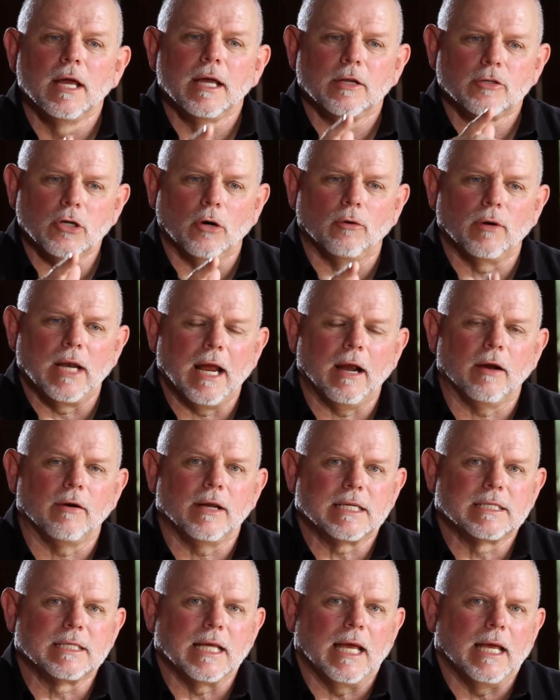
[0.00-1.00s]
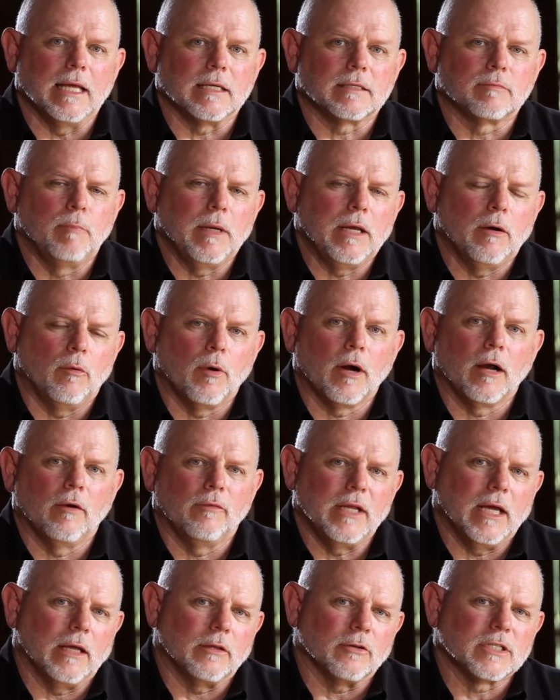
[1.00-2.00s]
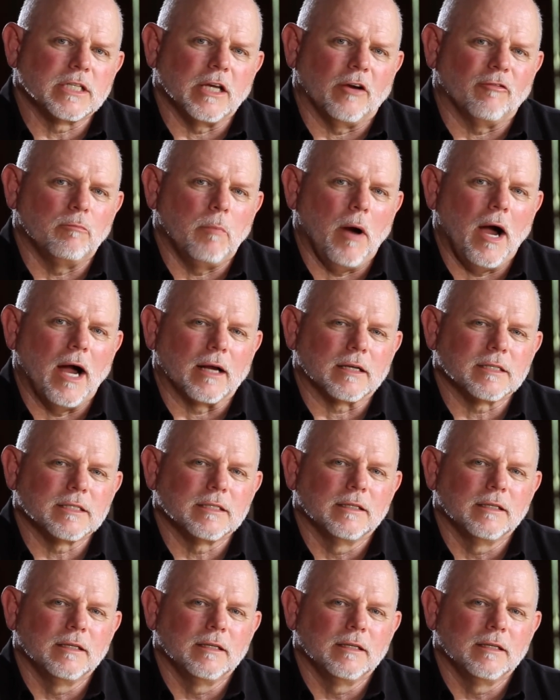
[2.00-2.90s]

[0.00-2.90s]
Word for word: Joe and Harry says, be aware of the other self box.